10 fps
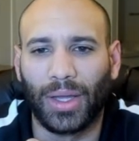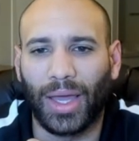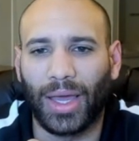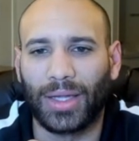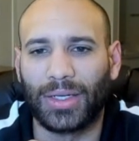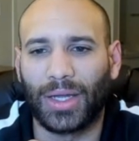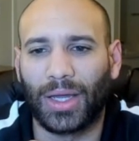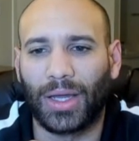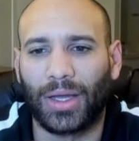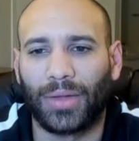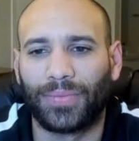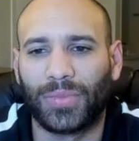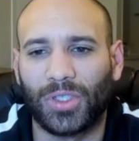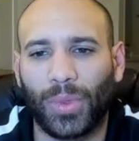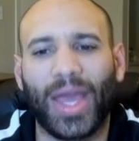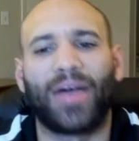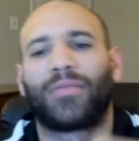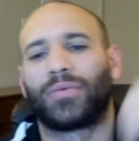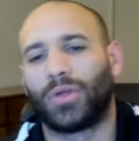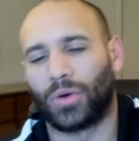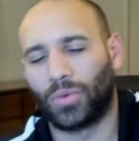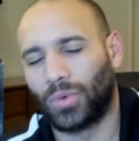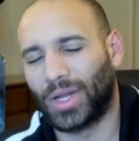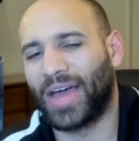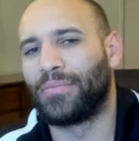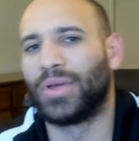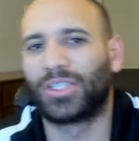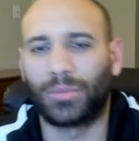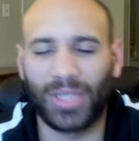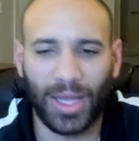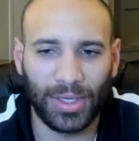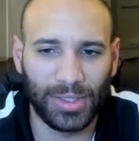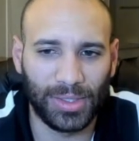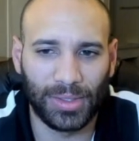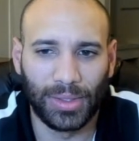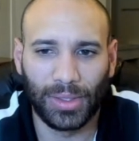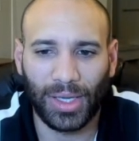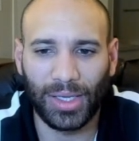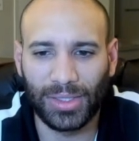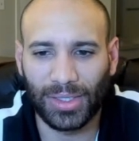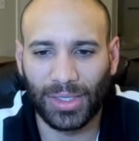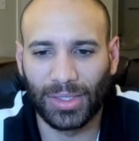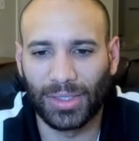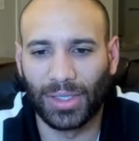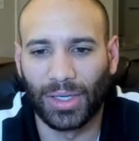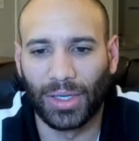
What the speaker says: And so we have, you know, we'll have bishop takes e6,